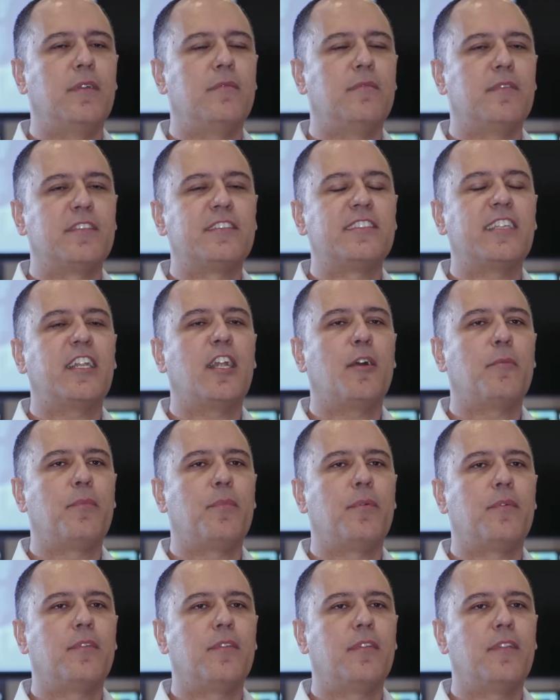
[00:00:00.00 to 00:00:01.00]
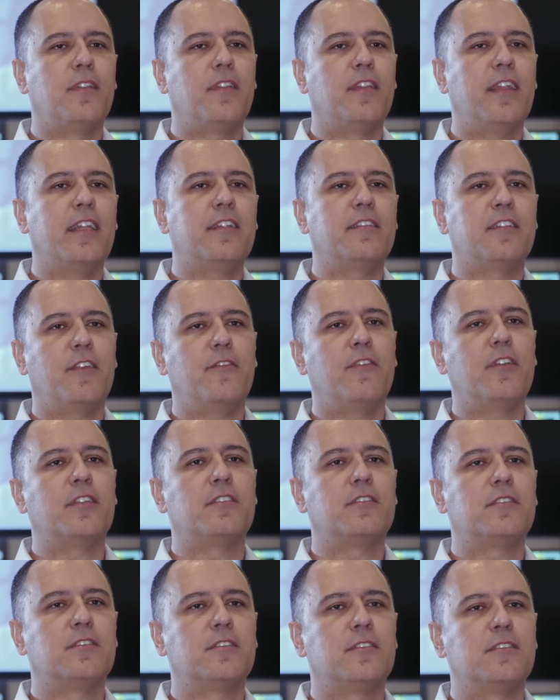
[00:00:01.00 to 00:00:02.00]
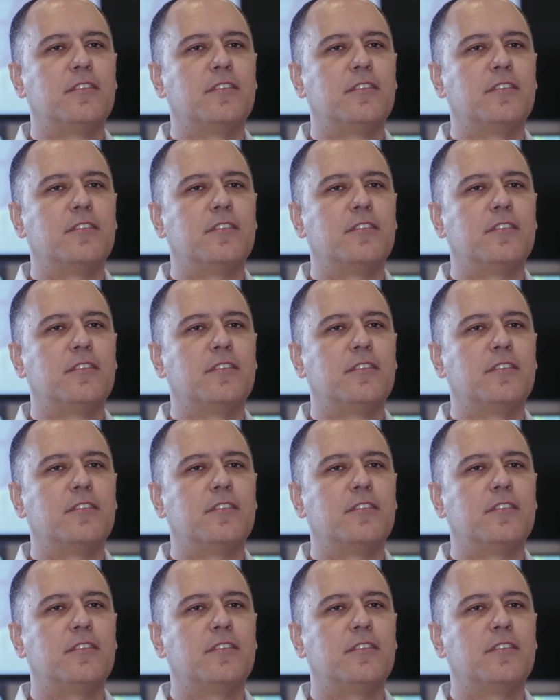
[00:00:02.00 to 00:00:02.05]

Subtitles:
setup that it's given us.